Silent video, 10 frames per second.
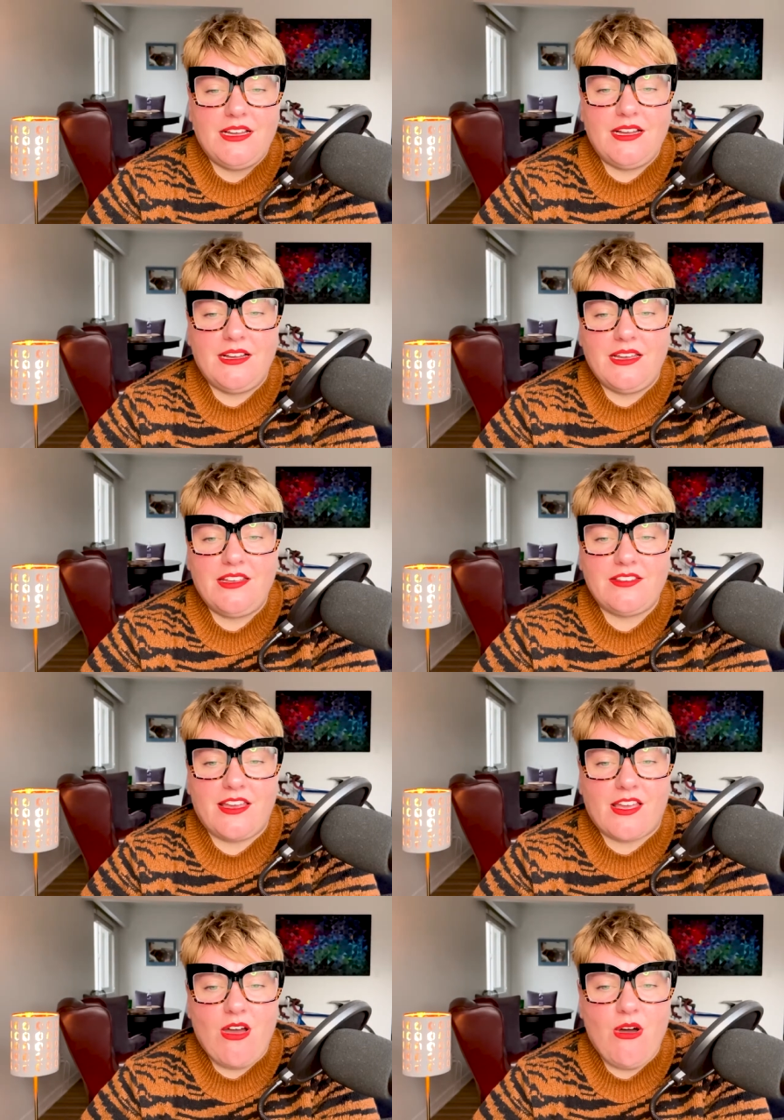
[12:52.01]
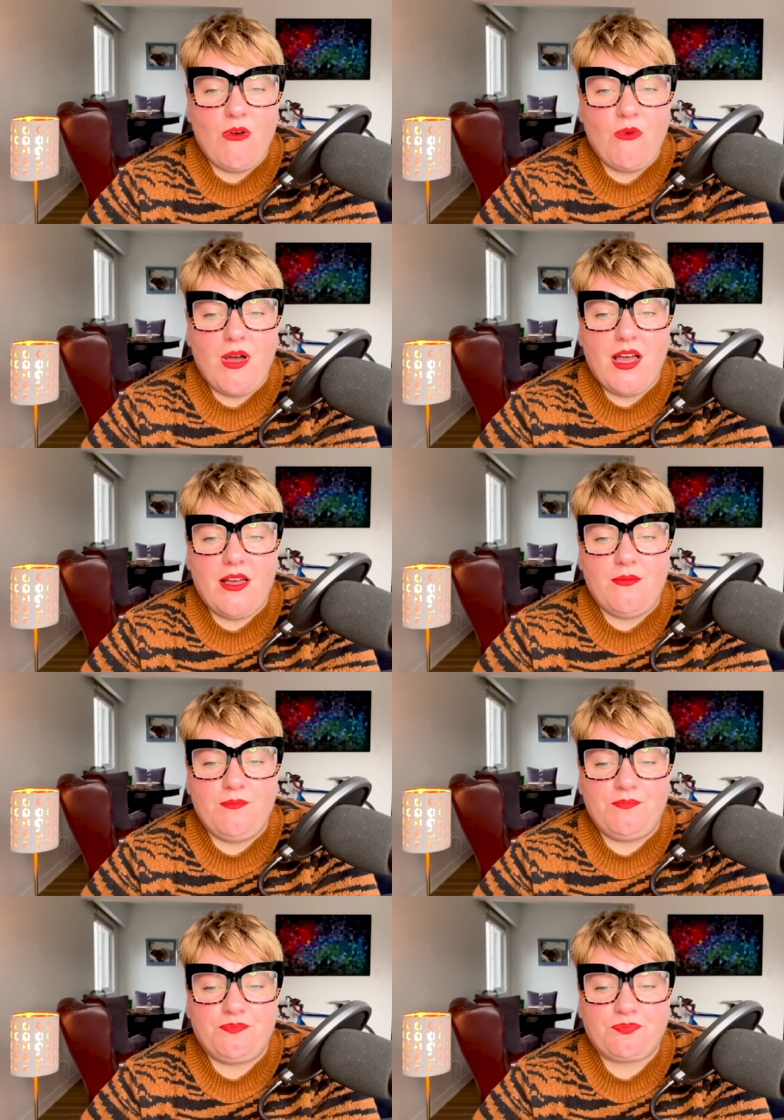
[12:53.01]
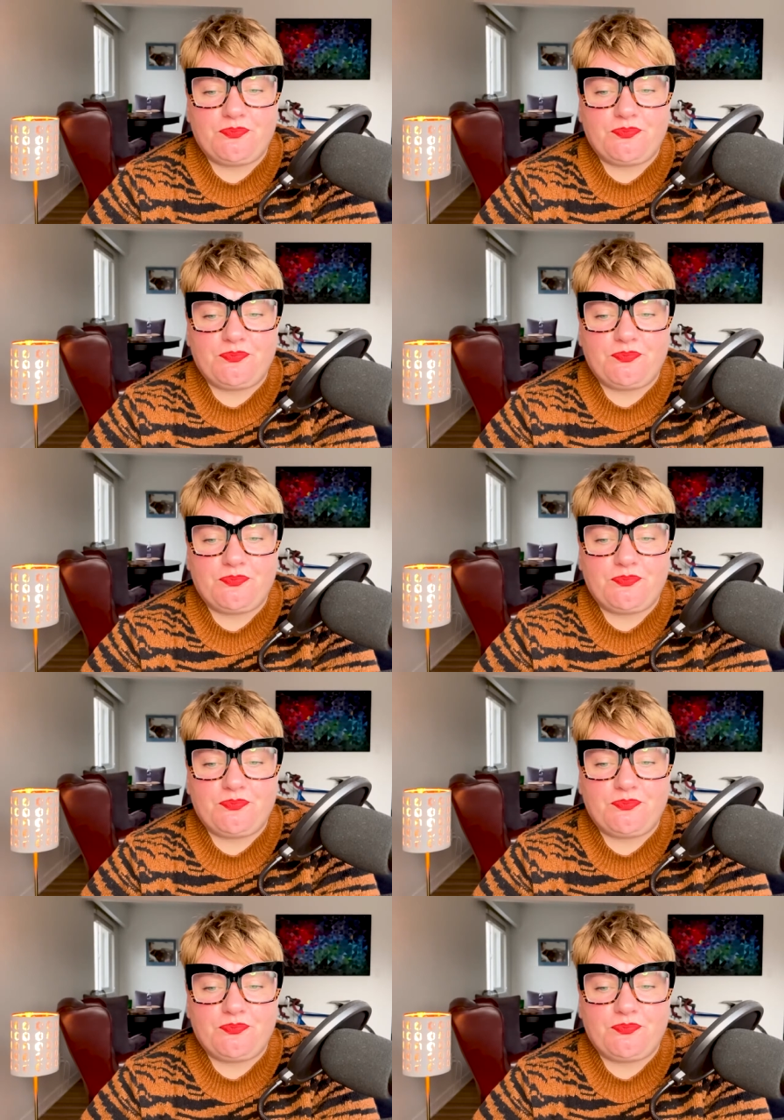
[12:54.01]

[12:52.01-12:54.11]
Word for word: uh, he's like, oh, um,